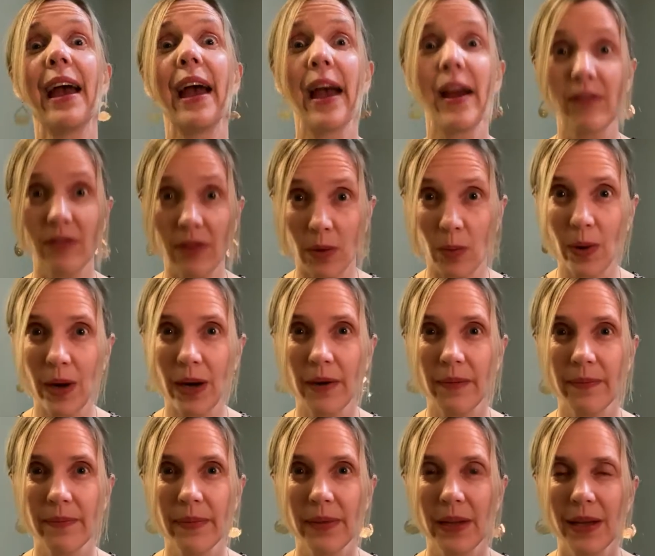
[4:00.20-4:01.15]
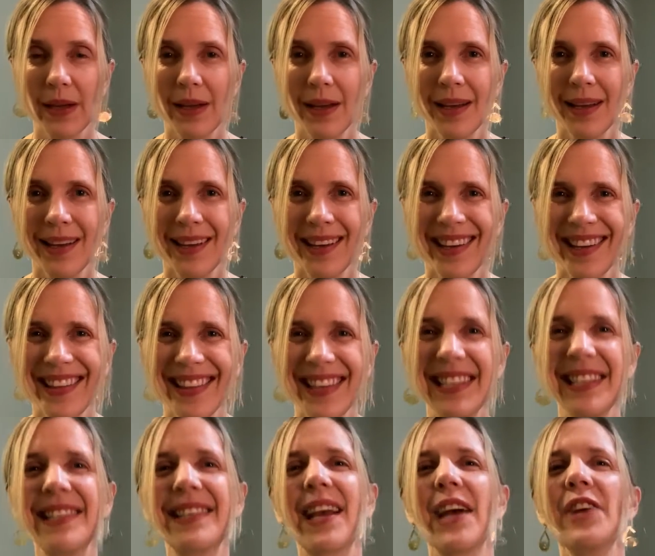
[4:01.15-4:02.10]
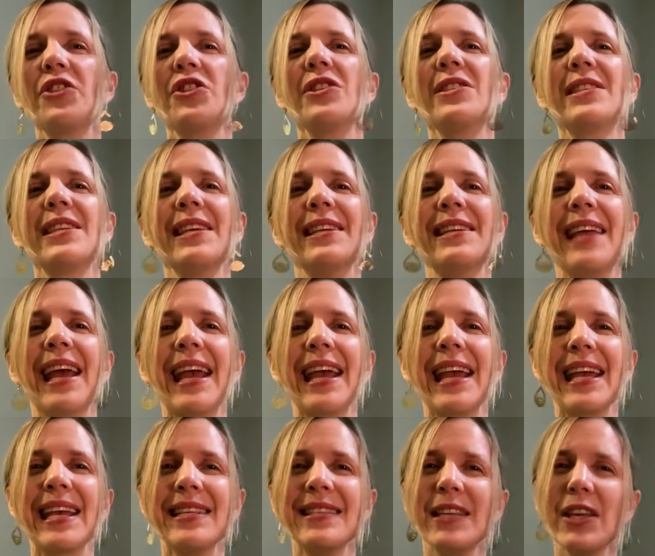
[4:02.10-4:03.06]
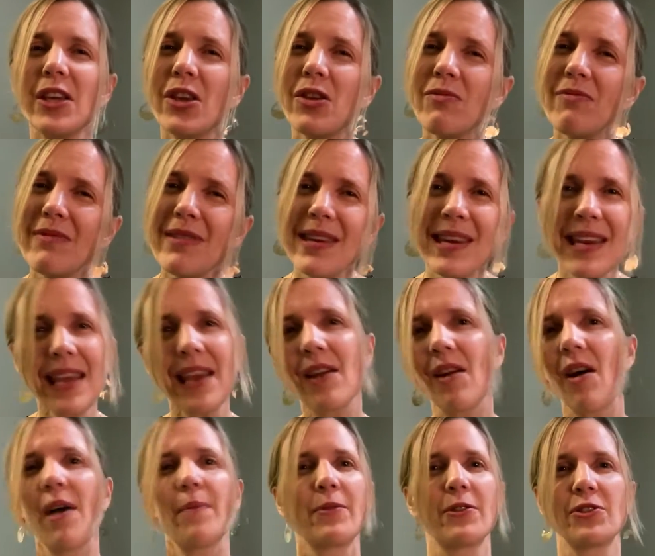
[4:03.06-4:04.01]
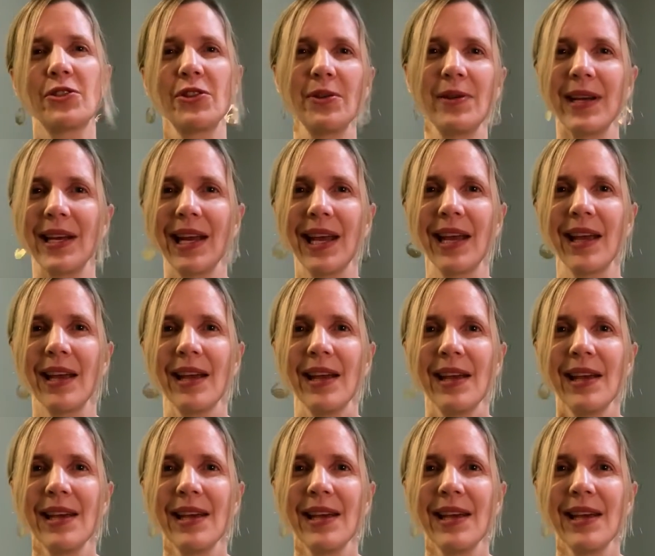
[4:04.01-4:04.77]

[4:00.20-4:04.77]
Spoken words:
everywhere. The discussion today is a unique opportunity